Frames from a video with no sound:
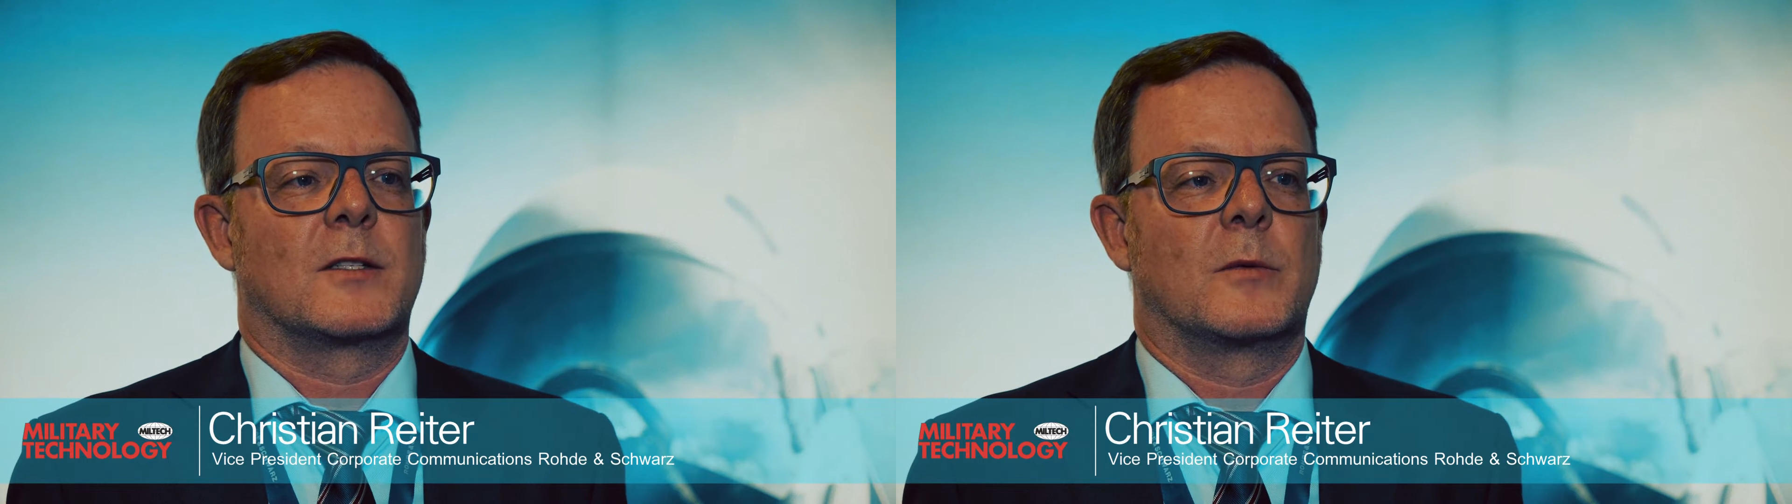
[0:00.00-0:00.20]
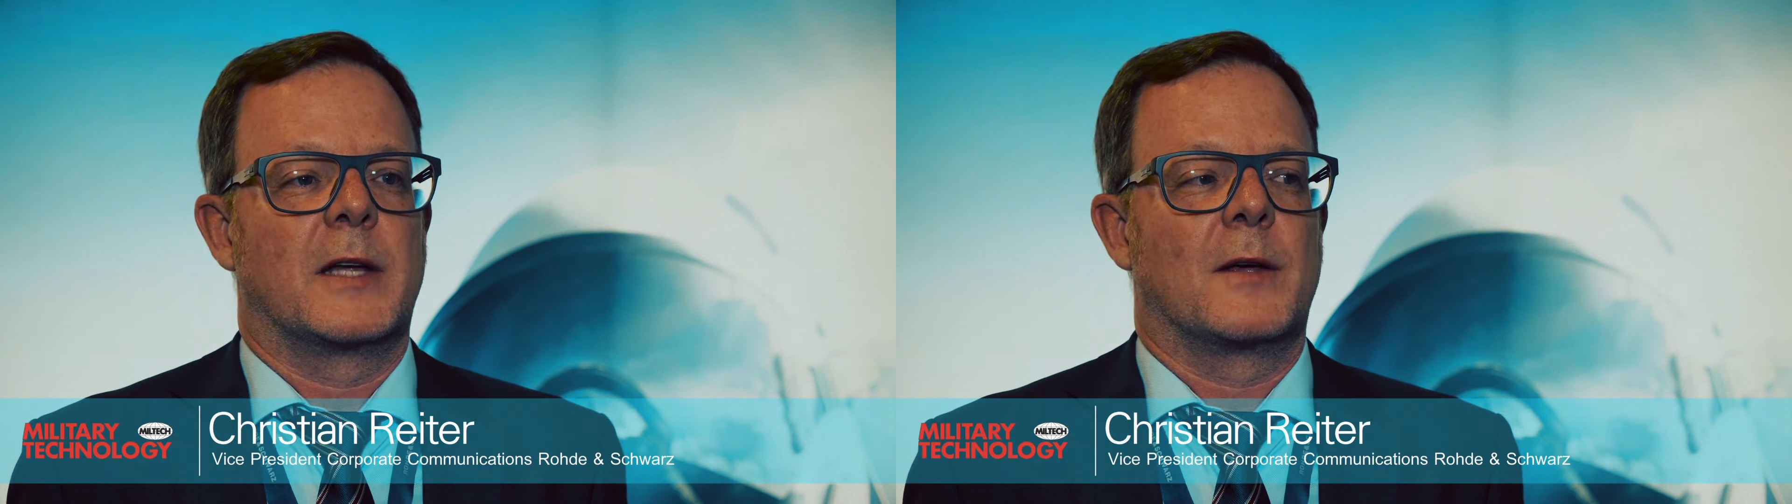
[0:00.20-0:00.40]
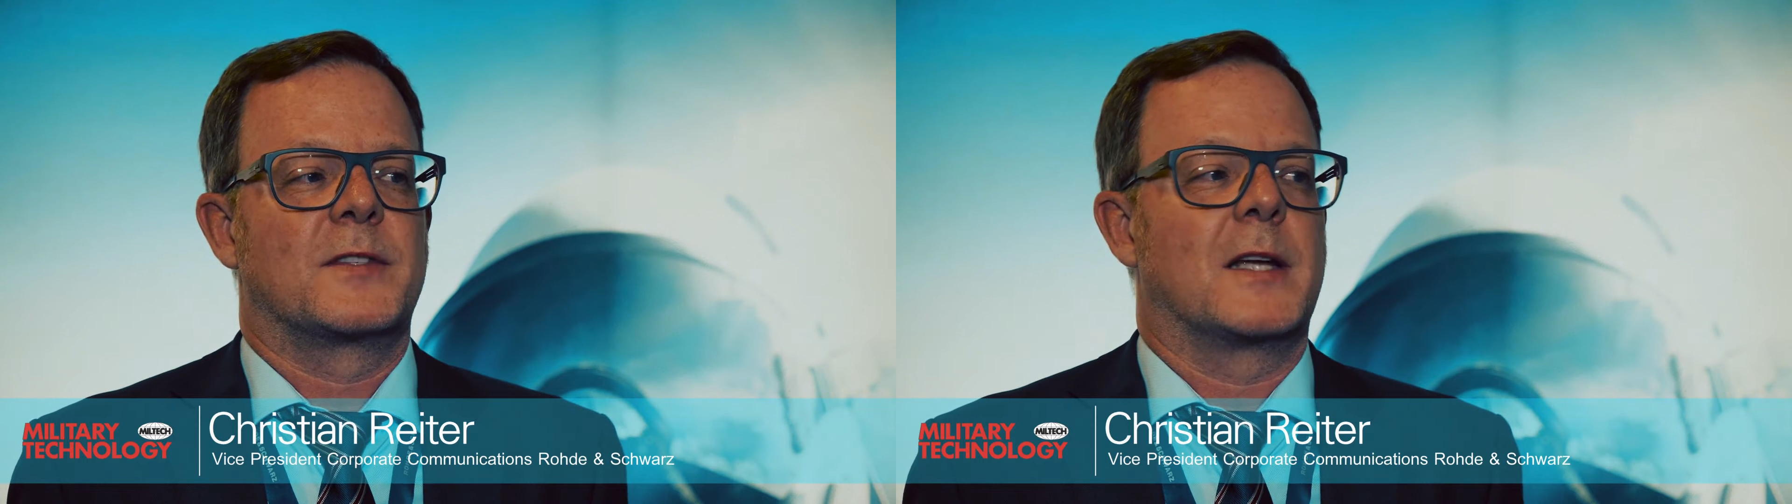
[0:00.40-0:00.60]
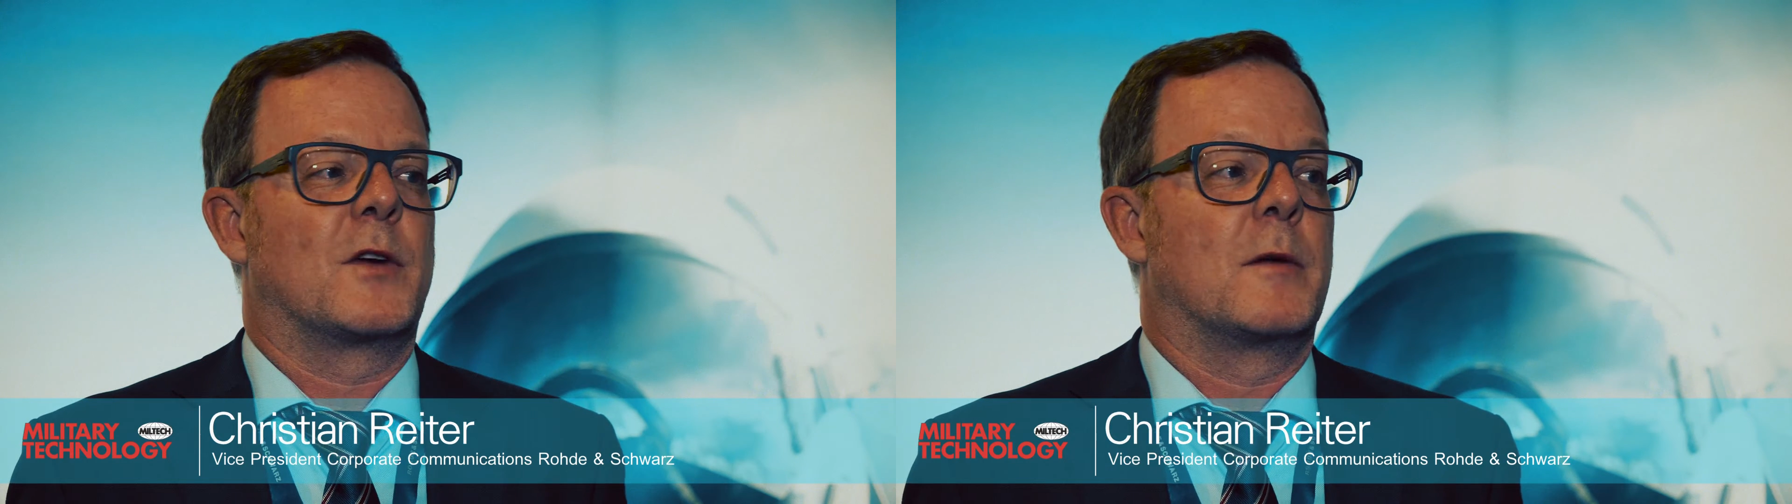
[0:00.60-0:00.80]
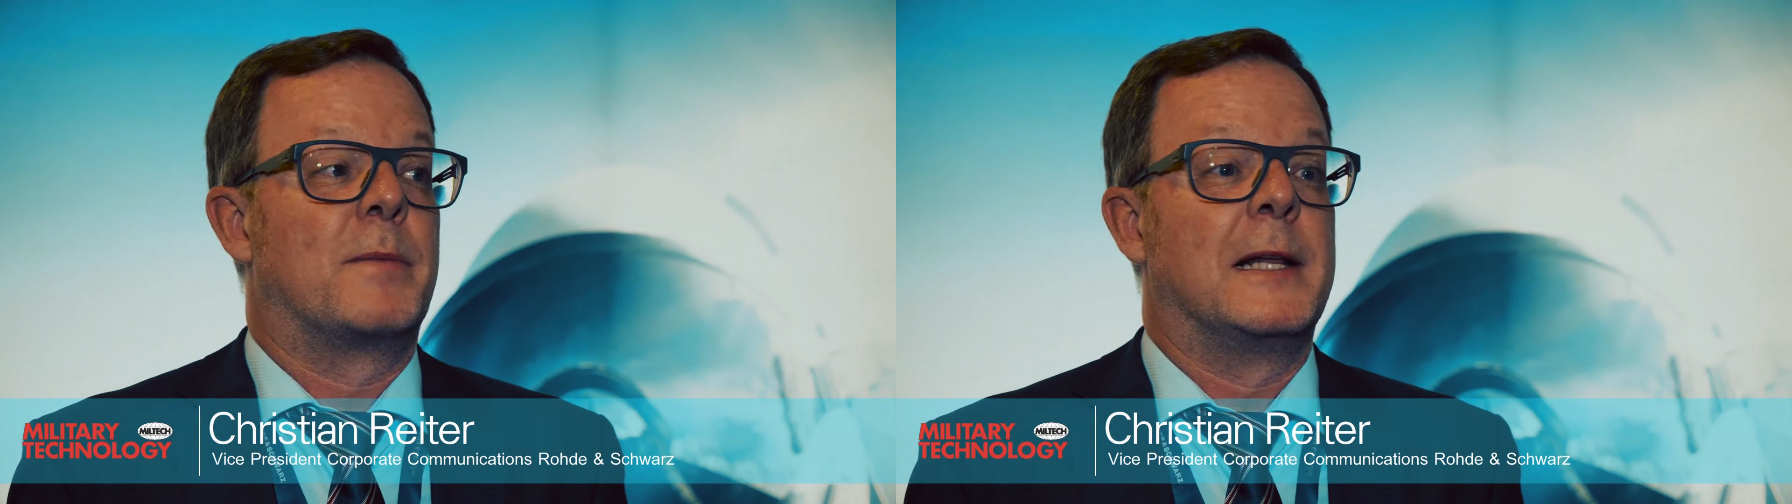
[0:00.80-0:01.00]
So we have
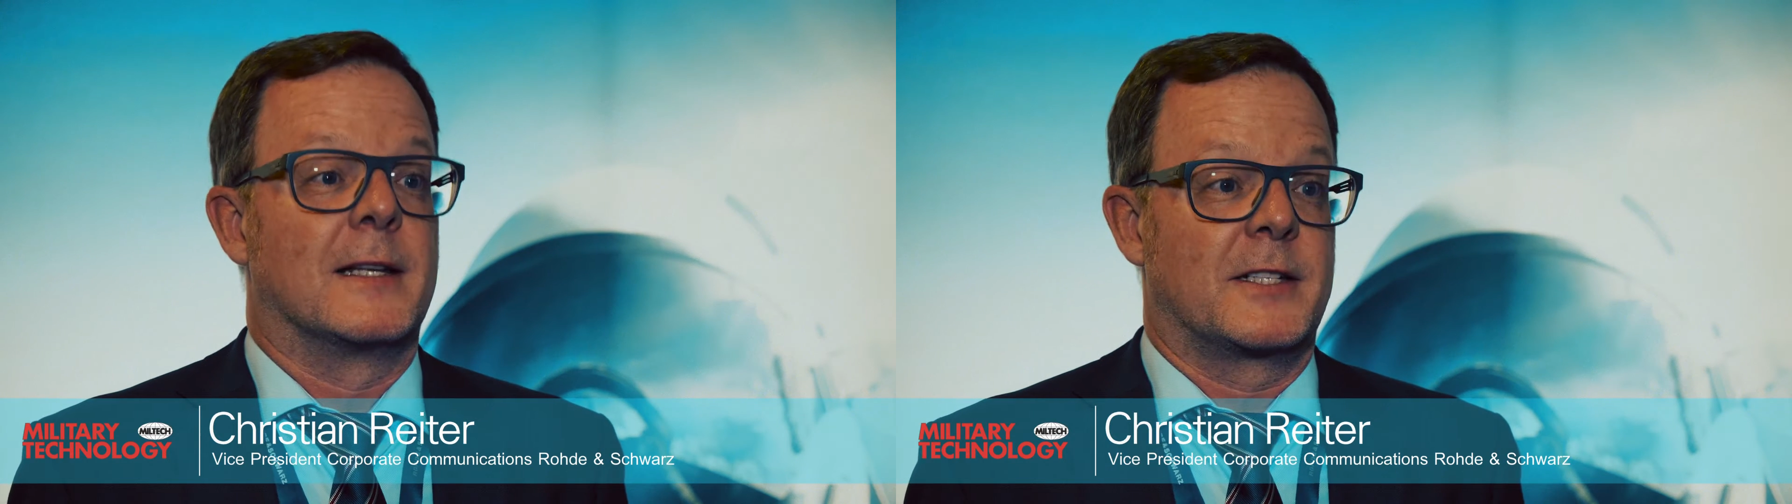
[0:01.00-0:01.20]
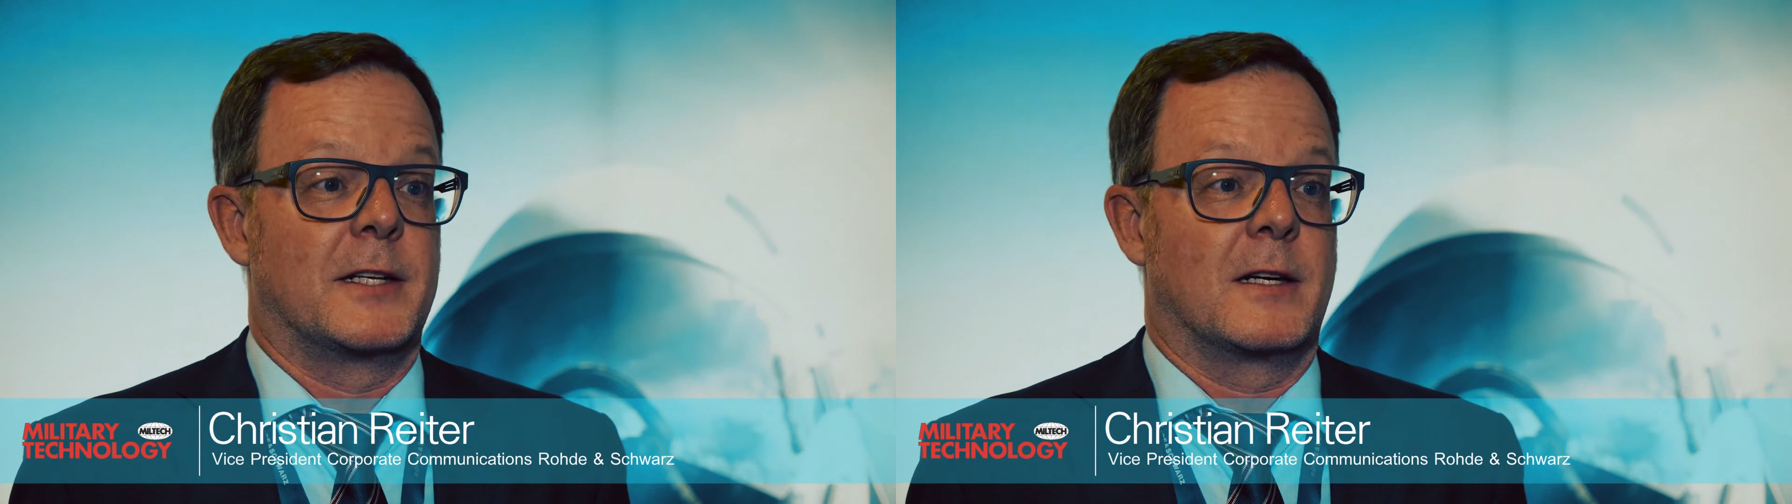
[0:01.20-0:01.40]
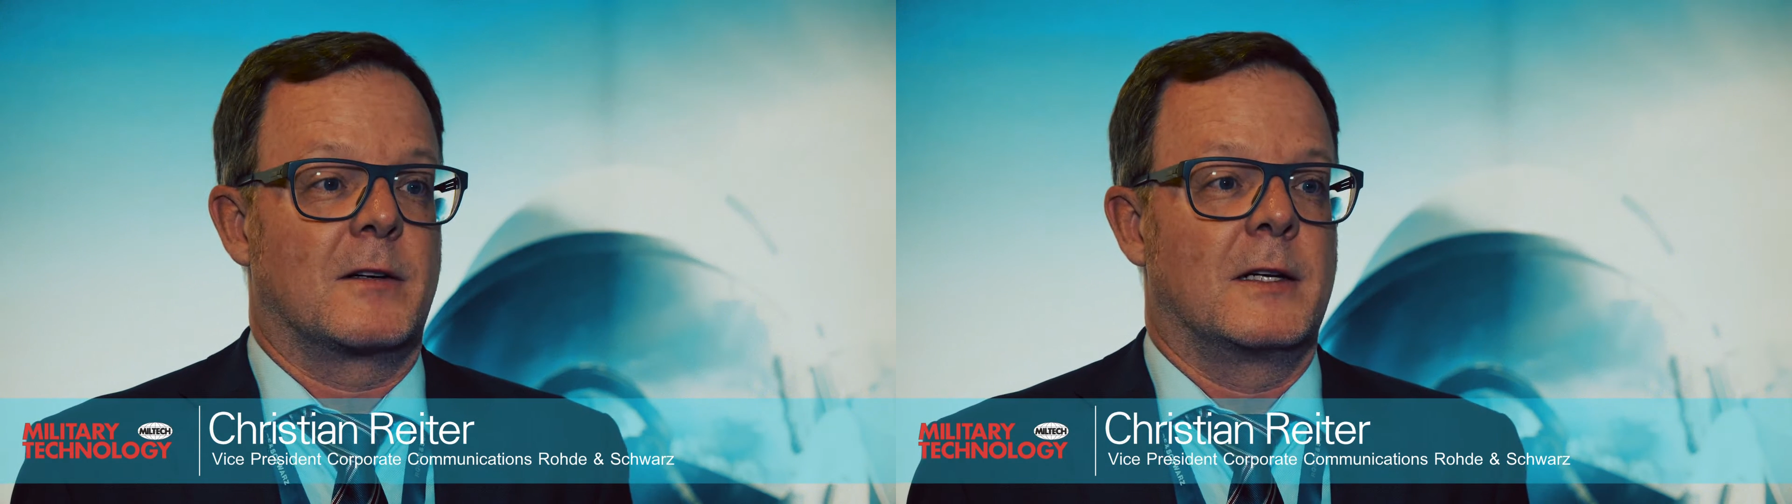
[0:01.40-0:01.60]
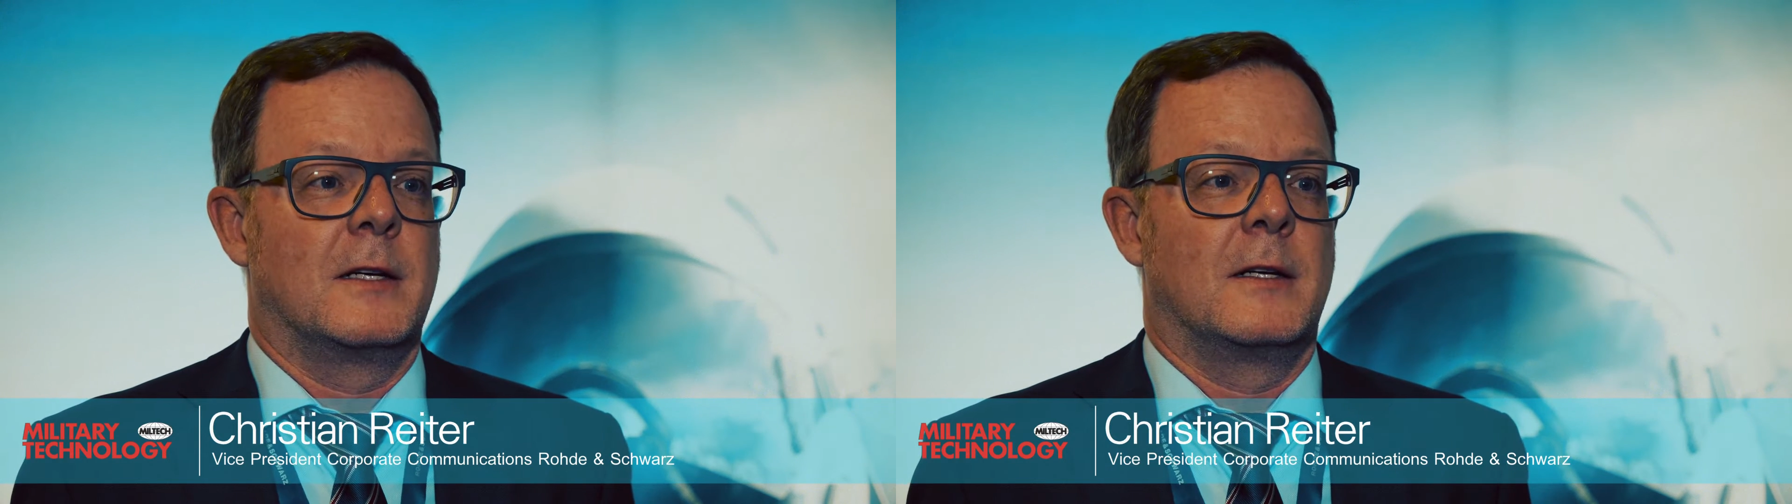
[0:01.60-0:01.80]
several pillars here